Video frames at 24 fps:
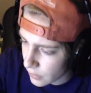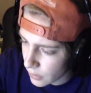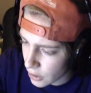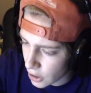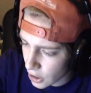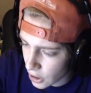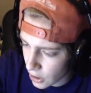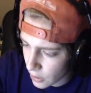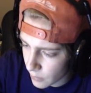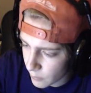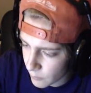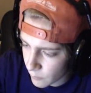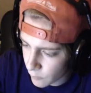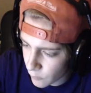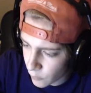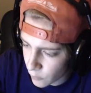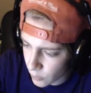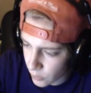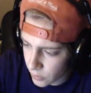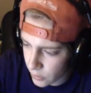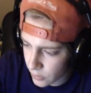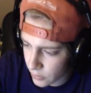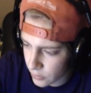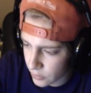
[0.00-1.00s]
um,
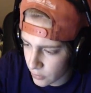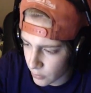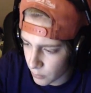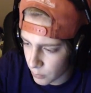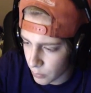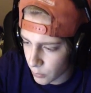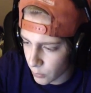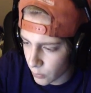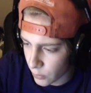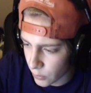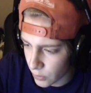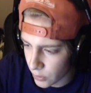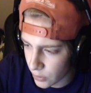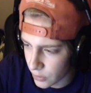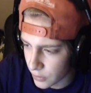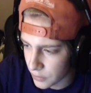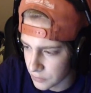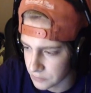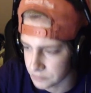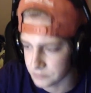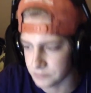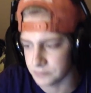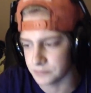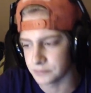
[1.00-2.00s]
for the support.
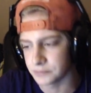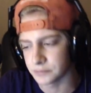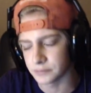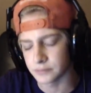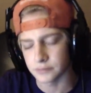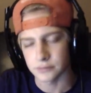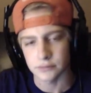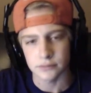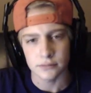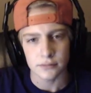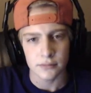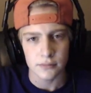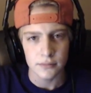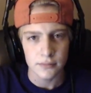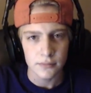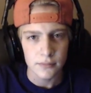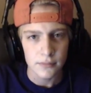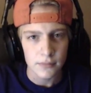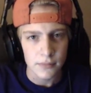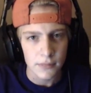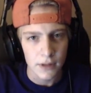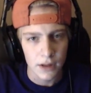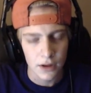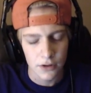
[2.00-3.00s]

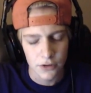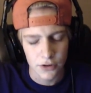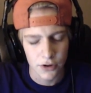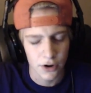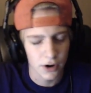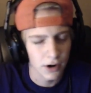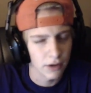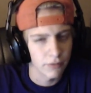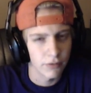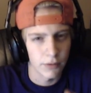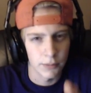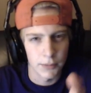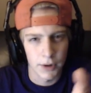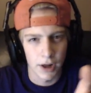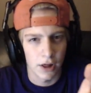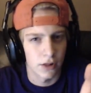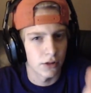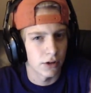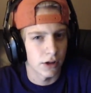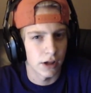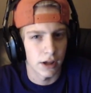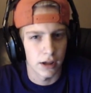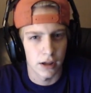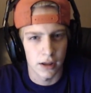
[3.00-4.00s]
Sorry if I'm not
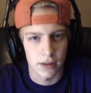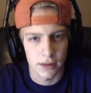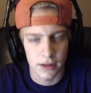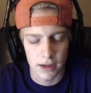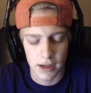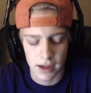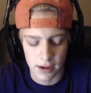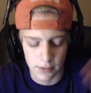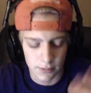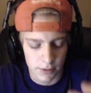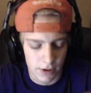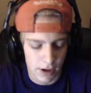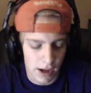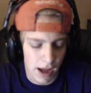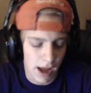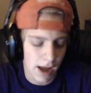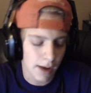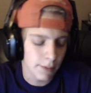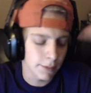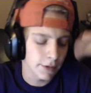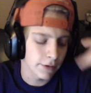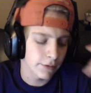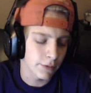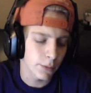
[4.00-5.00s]
looking at the camera.
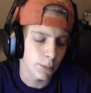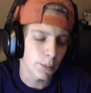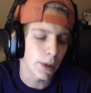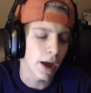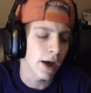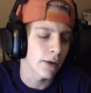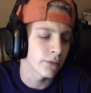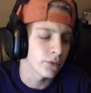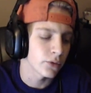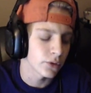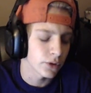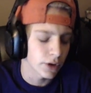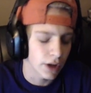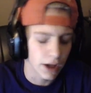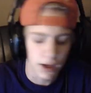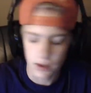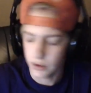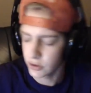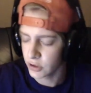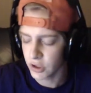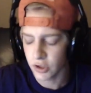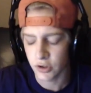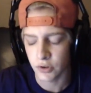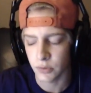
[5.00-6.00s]
I'm even baffled. I
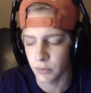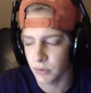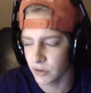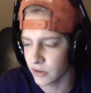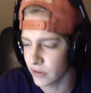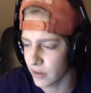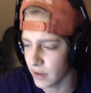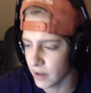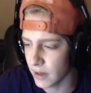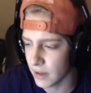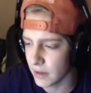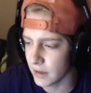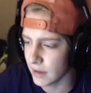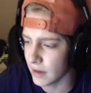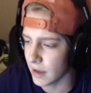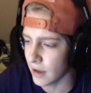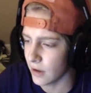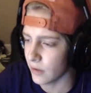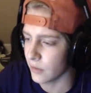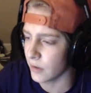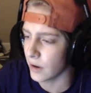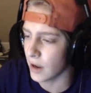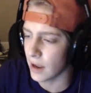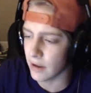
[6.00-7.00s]
just was laying
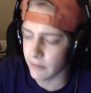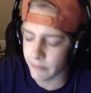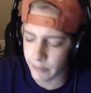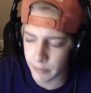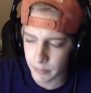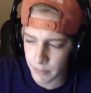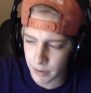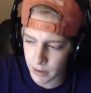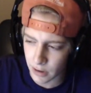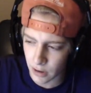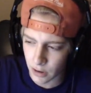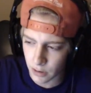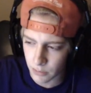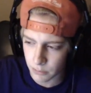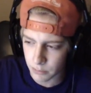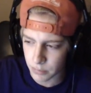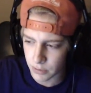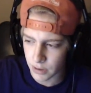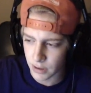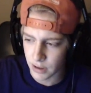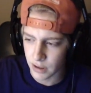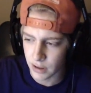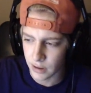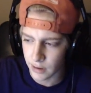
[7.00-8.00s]
down. I haven't been on
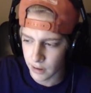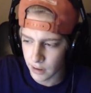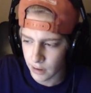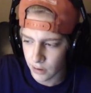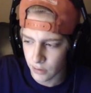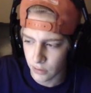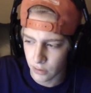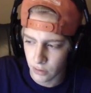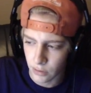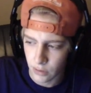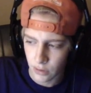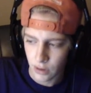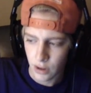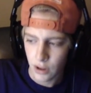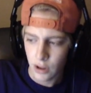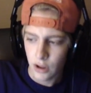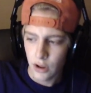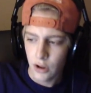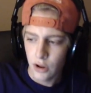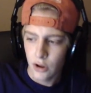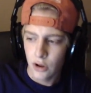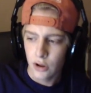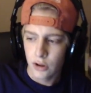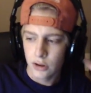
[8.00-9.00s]
playing at all
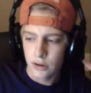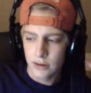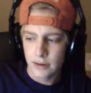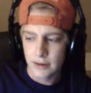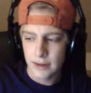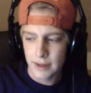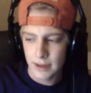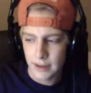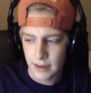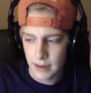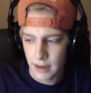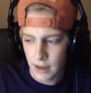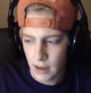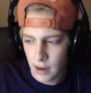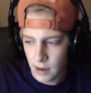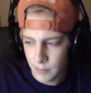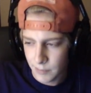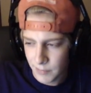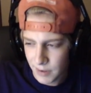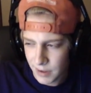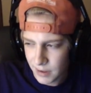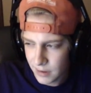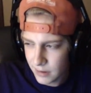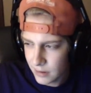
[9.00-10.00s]
today. I
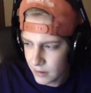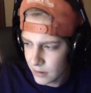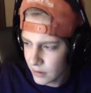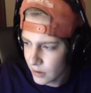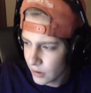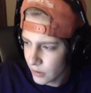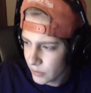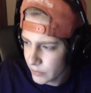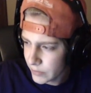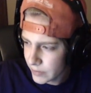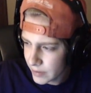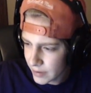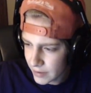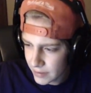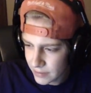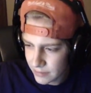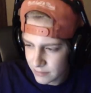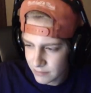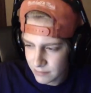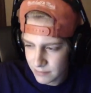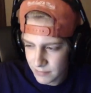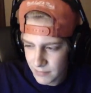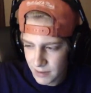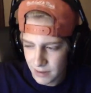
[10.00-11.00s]
mean, no, it's like
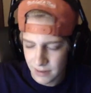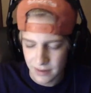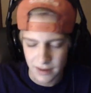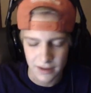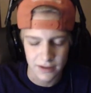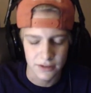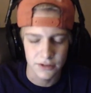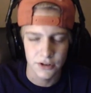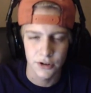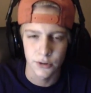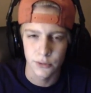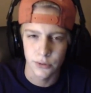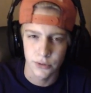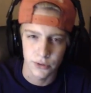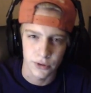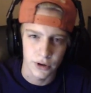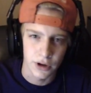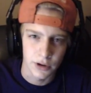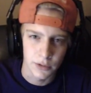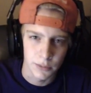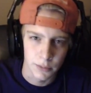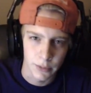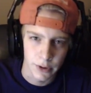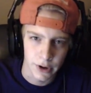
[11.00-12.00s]
it's like two thirty
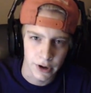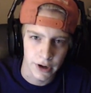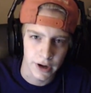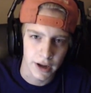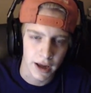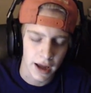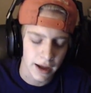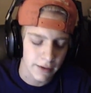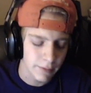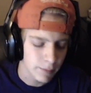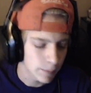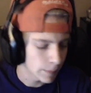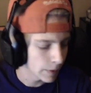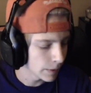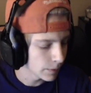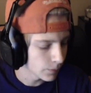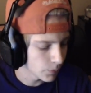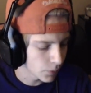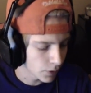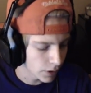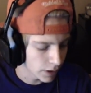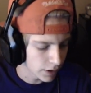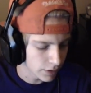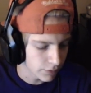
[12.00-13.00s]
in the morning. I haven't been
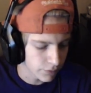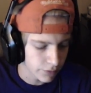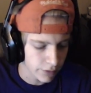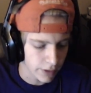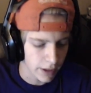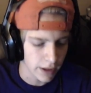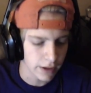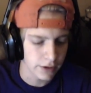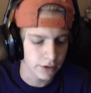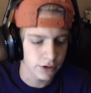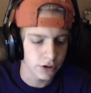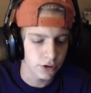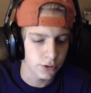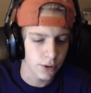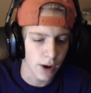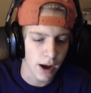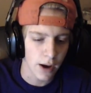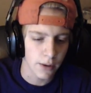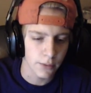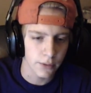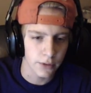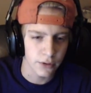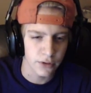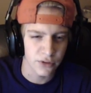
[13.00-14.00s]
playing for like two
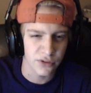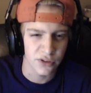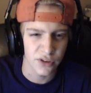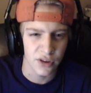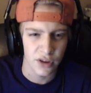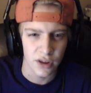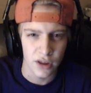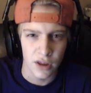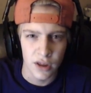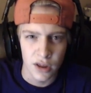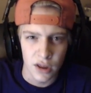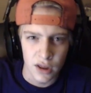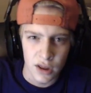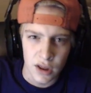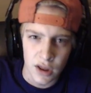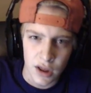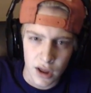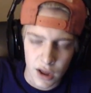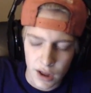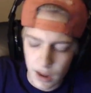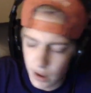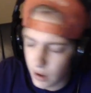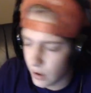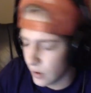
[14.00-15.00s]
hours.
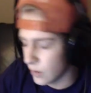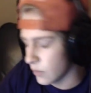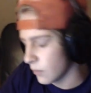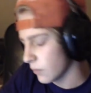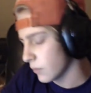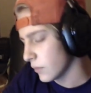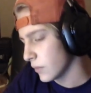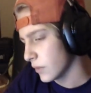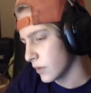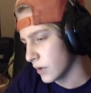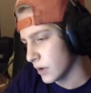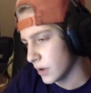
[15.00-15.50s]
Um,